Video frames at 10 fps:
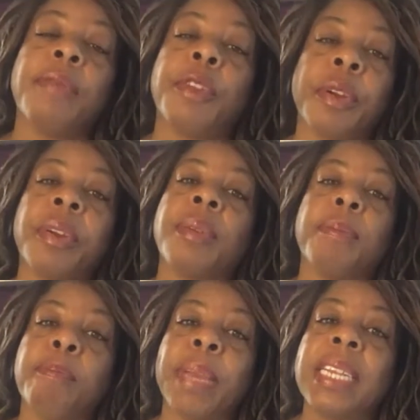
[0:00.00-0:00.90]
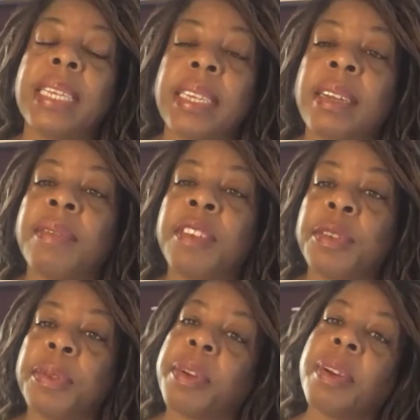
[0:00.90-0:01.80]
their best selves
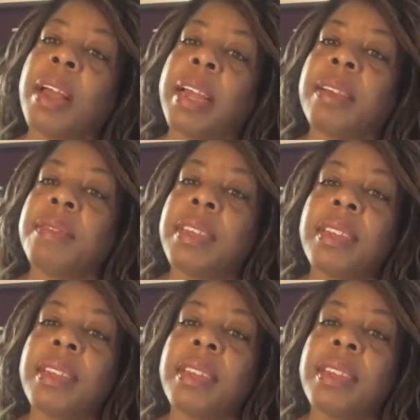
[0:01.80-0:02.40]
through their lives.